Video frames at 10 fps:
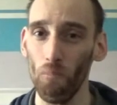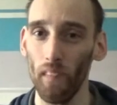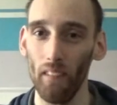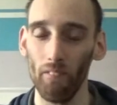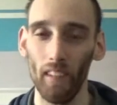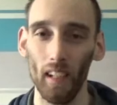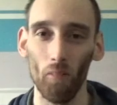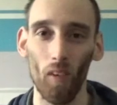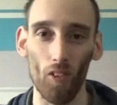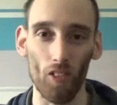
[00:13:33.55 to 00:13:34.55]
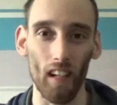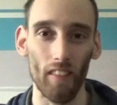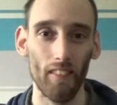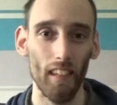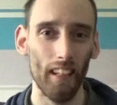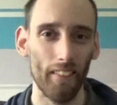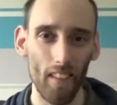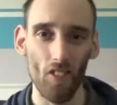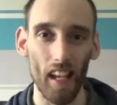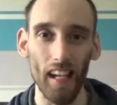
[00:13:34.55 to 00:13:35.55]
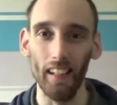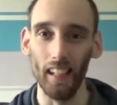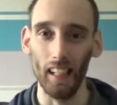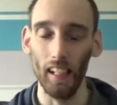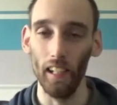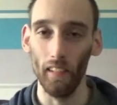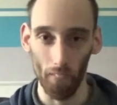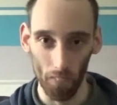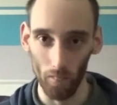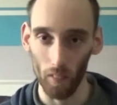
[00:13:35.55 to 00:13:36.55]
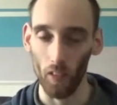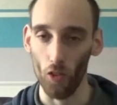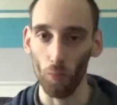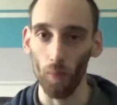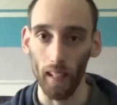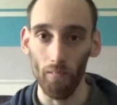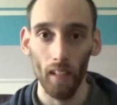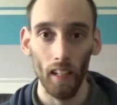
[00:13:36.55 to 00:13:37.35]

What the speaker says: it really was, and I think this ending here, I'm not going to spoil it,